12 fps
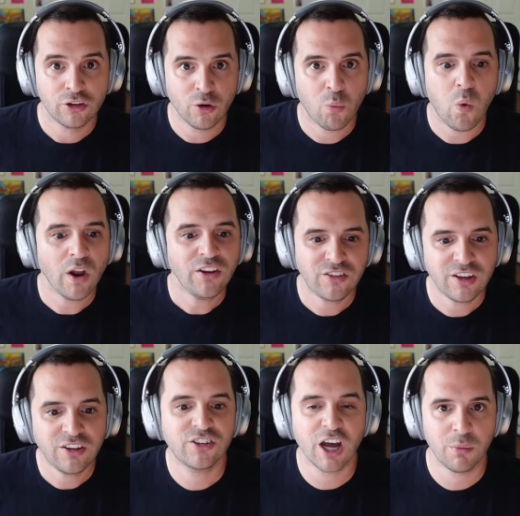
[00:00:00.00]
So once
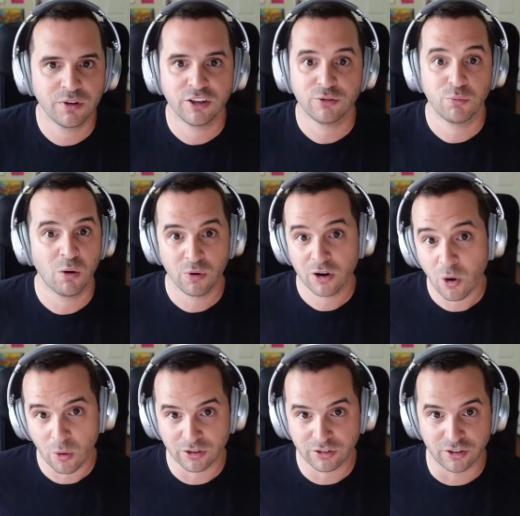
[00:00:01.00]
he's done with this, what we're
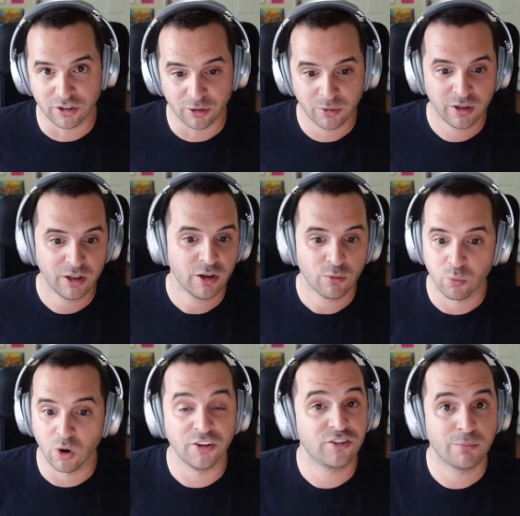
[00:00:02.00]
going to do,
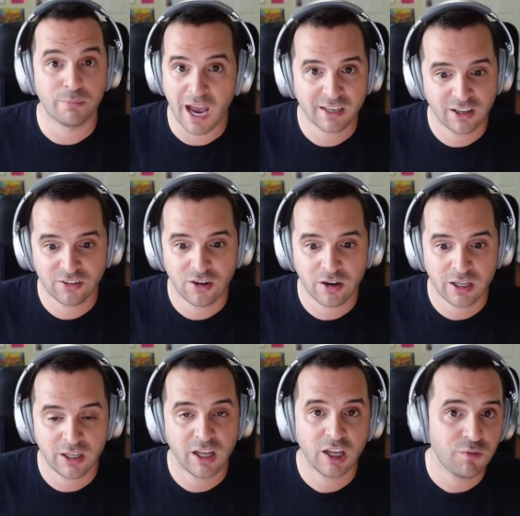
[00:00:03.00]
run some back tests on
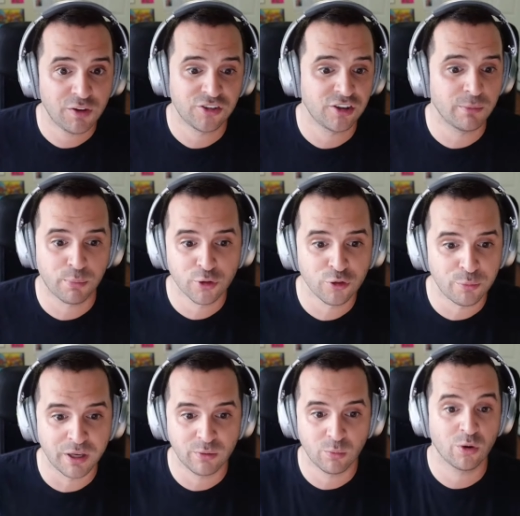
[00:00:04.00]
it. And if it's an
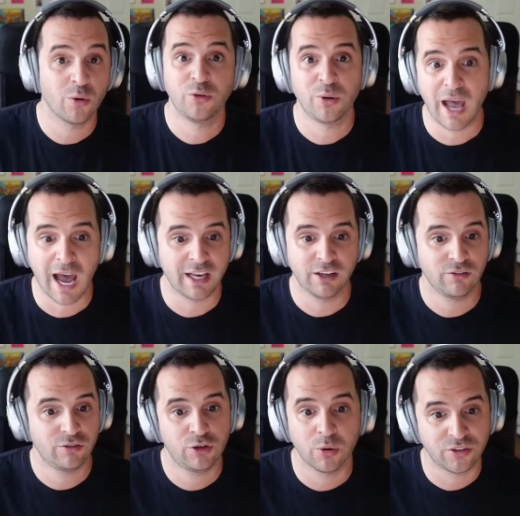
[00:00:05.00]
improvement, we're going to add it
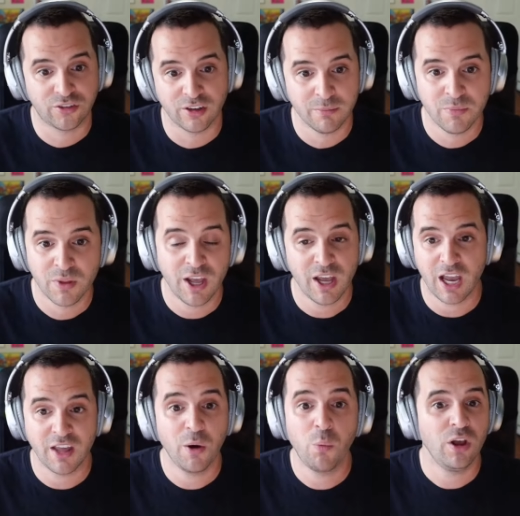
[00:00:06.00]
to our sim.
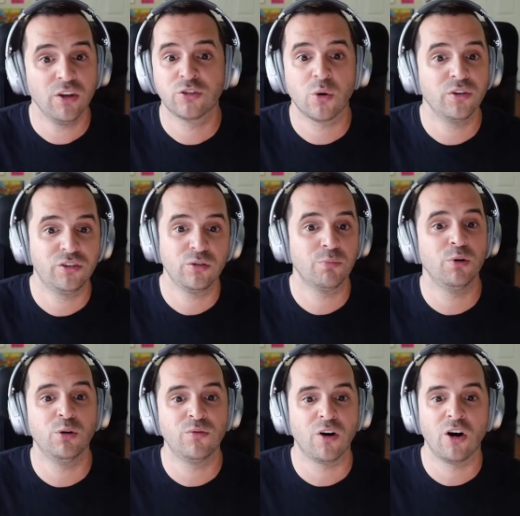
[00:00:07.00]
And then Will's going to
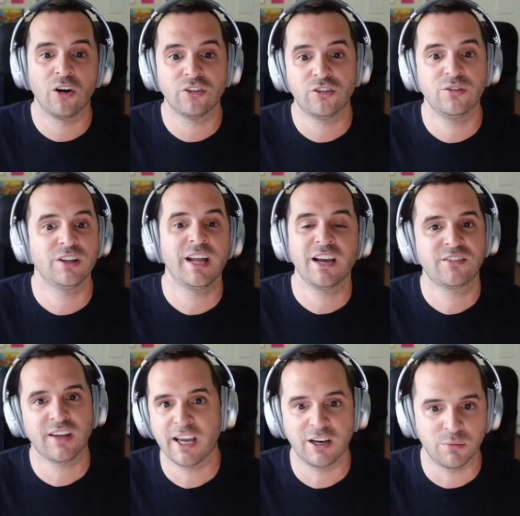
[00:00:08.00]
move on to the
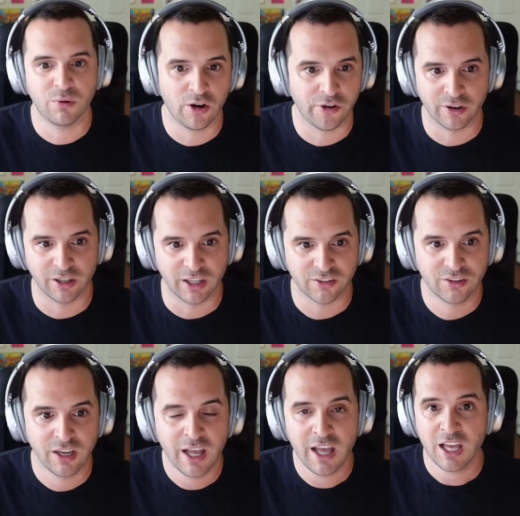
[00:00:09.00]
next item on our list.